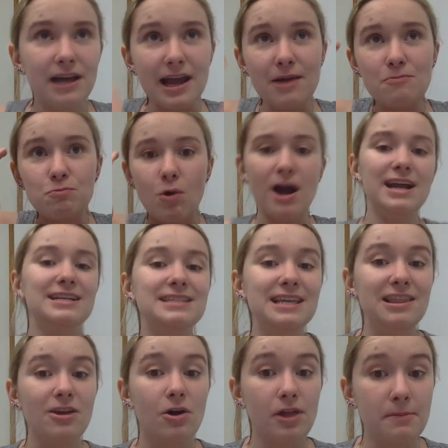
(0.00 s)
And why
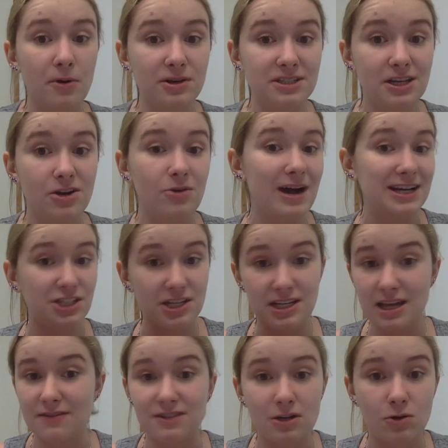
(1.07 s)
is he the only person who actually
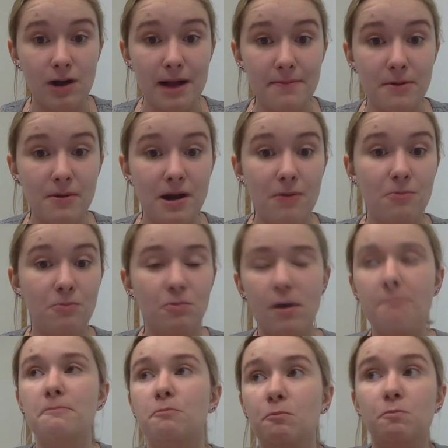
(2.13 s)
gives a crap about
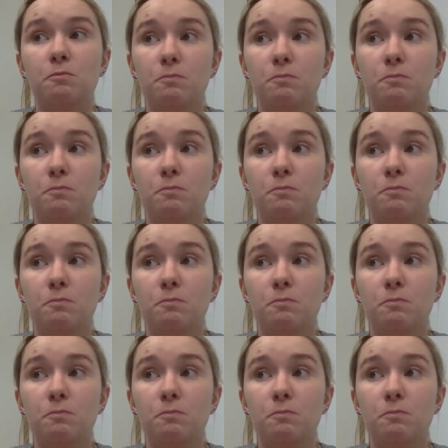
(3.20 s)
what